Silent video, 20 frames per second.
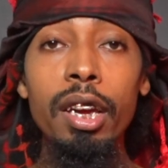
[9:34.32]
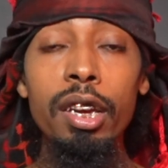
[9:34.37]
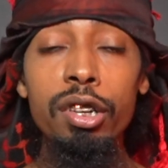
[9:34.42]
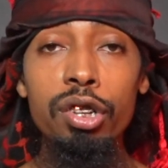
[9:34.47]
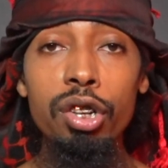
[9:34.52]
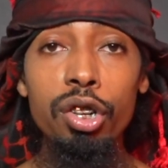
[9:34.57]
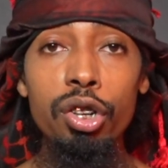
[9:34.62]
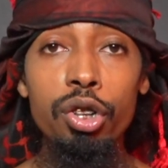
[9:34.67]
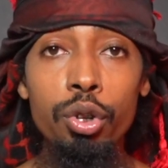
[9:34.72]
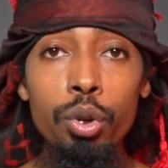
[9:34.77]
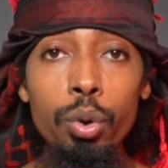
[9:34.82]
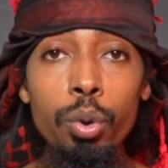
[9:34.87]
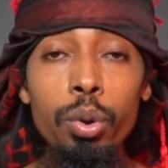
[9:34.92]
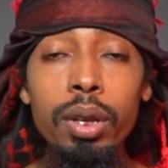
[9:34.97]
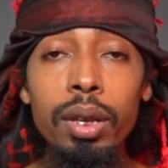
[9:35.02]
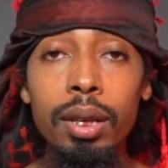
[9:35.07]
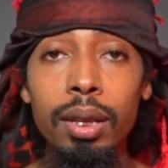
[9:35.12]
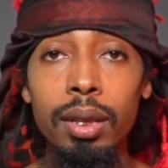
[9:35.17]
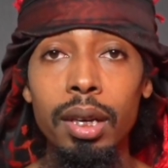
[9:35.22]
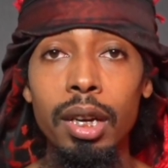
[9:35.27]
to do
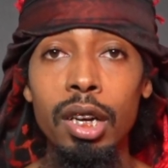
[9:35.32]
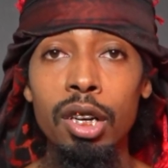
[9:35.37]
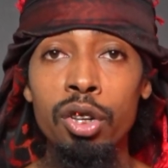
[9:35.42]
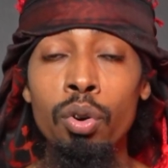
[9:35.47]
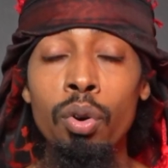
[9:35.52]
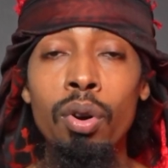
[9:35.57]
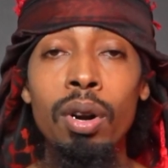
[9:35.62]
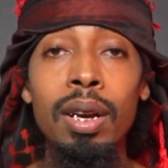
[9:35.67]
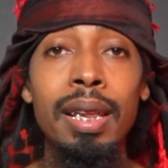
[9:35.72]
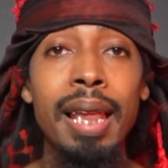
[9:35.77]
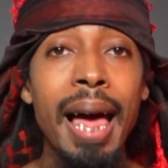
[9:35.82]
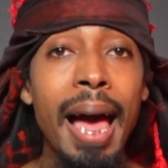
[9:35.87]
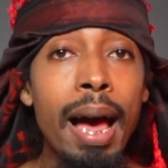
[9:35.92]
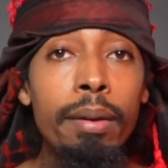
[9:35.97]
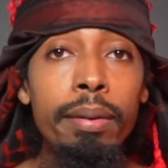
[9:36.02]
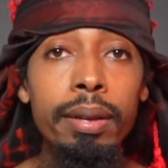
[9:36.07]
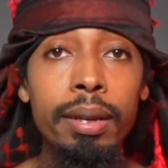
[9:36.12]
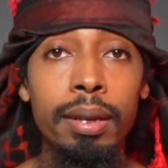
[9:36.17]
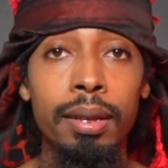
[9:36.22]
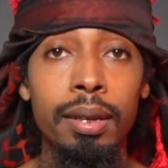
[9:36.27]
the things or allow
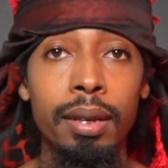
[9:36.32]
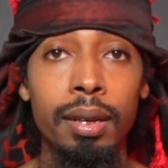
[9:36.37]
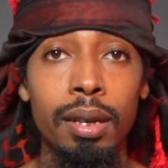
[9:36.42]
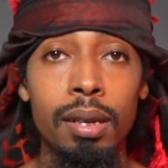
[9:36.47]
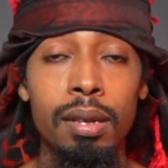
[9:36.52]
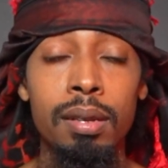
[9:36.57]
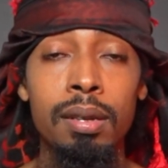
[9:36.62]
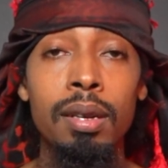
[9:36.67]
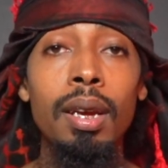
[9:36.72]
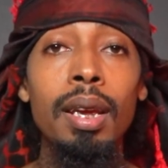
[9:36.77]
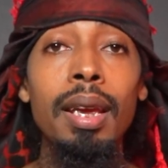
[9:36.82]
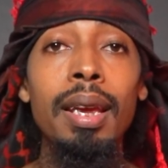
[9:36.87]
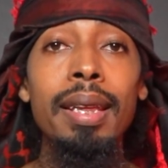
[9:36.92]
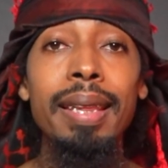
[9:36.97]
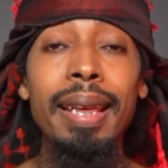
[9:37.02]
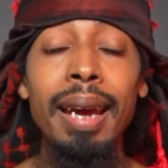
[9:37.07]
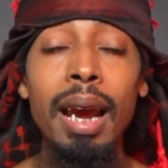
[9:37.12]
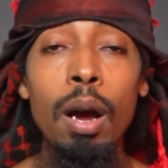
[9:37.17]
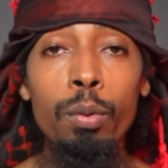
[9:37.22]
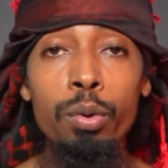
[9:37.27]
the things
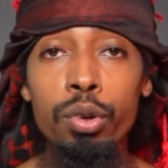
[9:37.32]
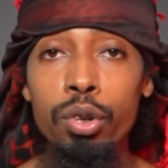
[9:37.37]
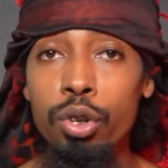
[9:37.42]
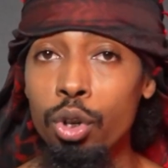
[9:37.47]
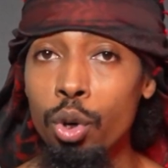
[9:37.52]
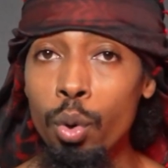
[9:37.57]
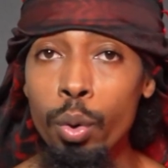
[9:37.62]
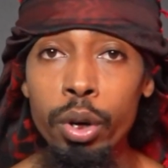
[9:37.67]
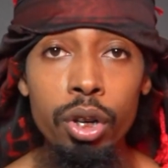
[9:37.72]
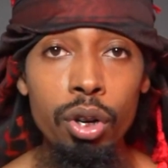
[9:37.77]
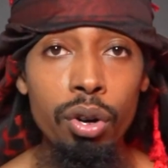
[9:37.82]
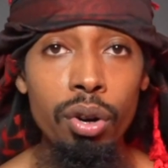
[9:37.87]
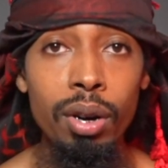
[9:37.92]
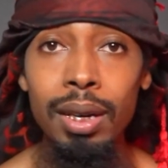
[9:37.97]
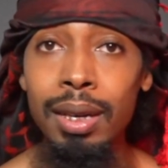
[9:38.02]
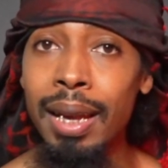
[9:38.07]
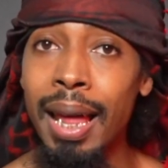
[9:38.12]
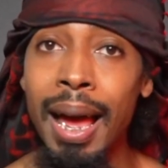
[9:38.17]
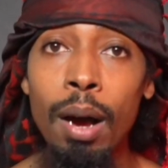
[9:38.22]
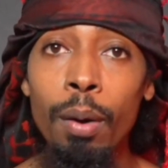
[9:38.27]
that I was doing or
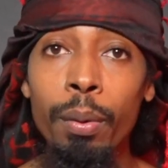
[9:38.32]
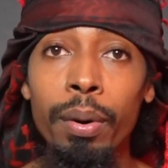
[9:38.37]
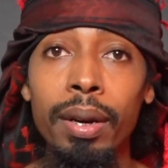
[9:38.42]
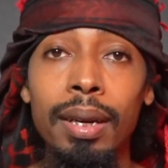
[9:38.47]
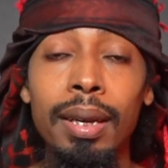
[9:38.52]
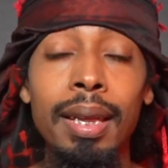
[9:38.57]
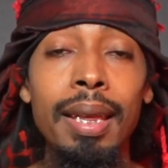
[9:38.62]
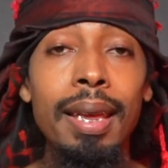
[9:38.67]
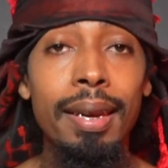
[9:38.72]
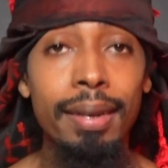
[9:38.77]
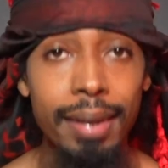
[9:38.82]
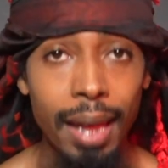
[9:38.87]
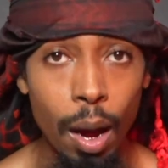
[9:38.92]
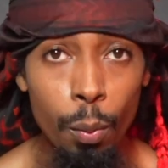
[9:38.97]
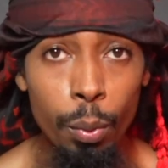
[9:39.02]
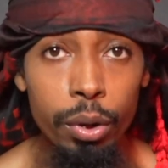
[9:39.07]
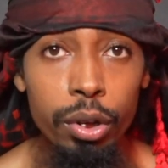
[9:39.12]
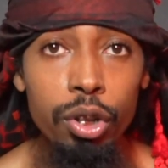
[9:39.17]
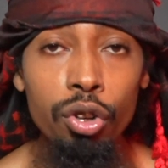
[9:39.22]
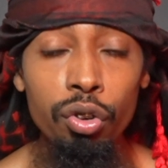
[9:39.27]
allowing that
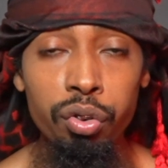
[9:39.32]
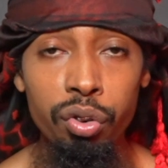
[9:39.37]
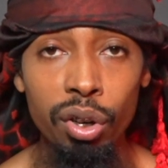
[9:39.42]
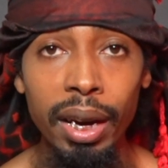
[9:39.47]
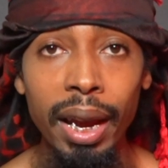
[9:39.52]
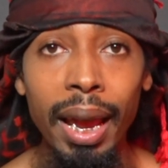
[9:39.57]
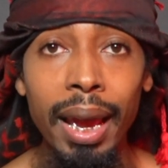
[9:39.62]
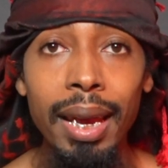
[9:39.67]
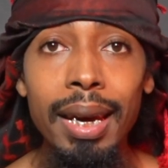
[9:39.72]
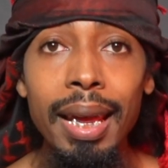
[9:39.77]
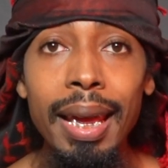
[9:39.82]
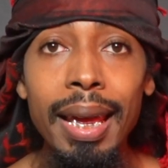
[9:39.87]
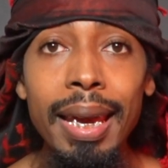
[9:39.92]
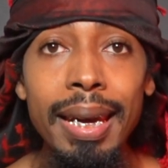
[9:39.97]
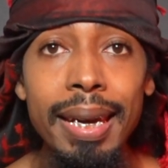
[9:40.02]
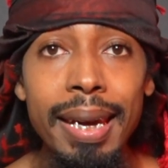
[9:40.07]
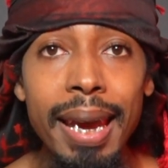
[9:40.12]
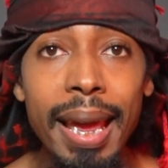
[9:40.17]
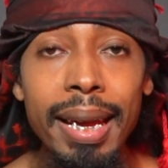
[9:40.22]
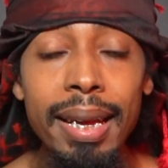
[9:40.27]
would create
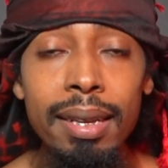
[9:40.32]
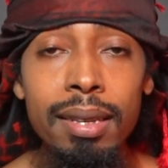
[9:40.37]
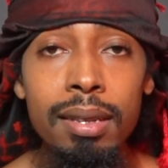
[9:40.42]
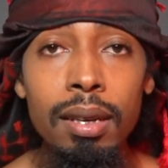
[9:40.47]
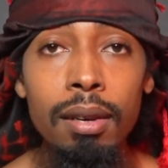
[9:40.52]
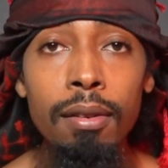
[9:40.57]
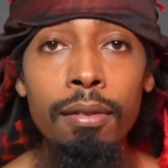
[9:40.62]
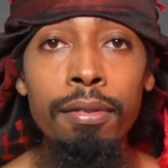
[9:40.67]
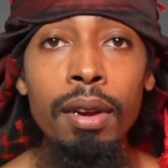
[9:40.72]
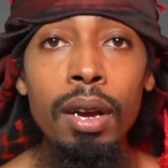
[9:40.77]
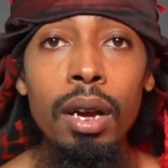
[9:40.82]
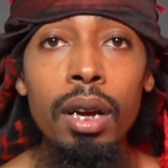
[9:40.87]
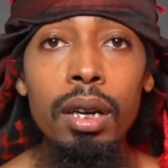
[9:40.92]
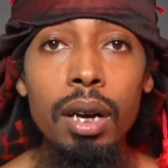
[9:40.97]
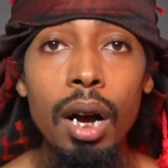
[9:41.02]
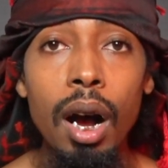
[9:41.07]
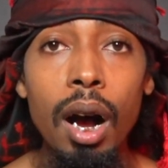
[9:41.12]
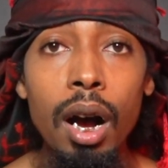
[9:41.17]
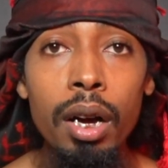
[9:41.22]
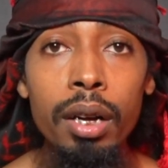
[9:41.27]
negative
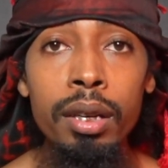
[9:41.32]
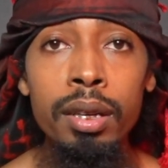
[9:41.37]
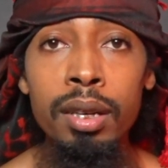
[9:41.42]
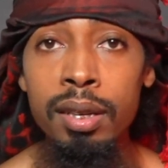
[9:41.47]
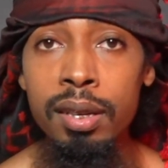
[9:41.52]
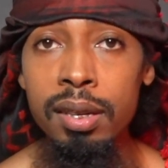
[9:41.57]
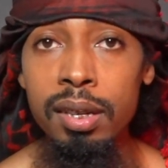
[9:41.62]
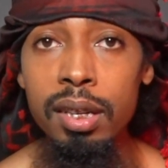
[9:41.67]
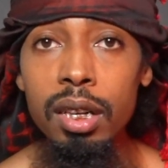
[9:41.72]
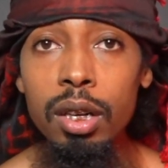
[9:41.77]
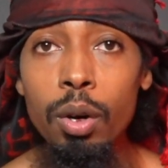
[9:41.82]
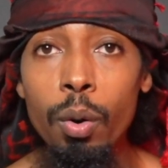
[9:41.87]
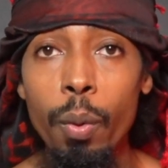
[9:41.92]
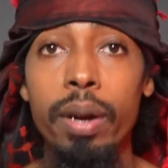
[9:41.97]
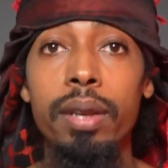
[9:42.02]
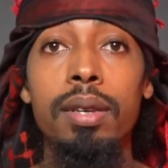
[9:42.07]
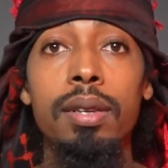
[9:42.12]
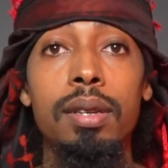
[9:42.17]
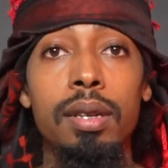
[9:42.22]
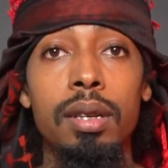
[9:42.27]

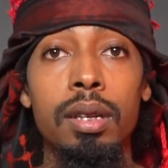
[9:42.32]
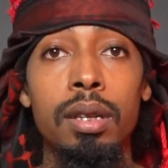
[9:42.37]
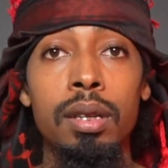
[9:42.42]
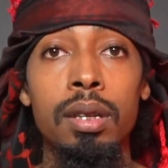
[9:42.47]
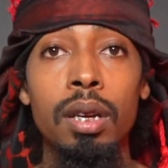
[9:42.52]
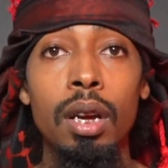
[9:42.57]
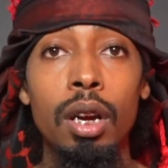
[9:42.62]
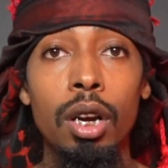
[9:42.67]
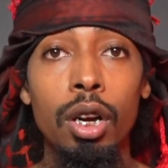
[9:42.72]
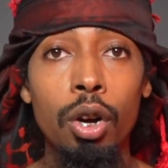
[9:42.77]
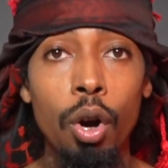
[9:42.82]
consequences.